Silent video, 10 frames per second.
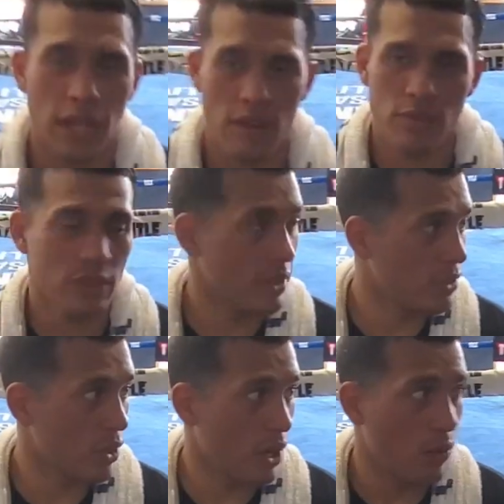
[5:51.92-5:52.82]
Definitely,
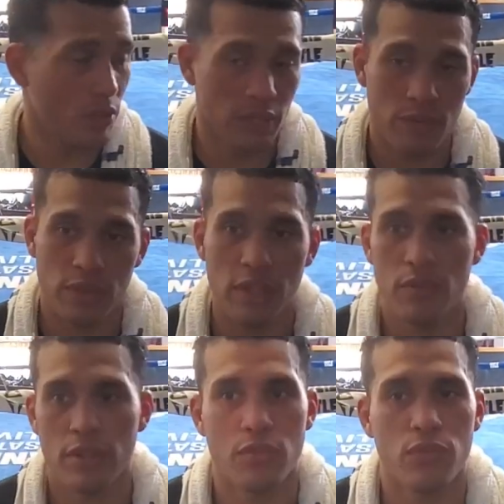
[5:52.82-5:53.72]
no. I would definitely,
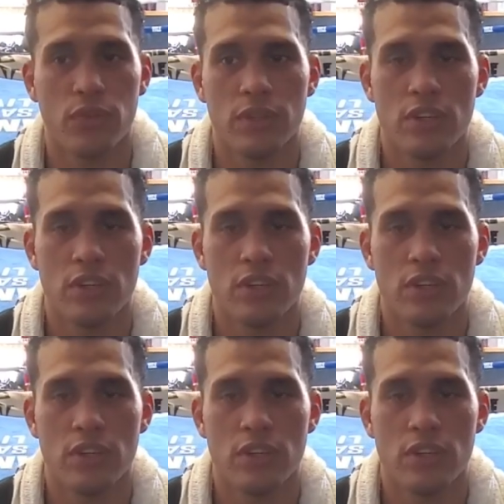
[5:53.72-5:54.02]
even if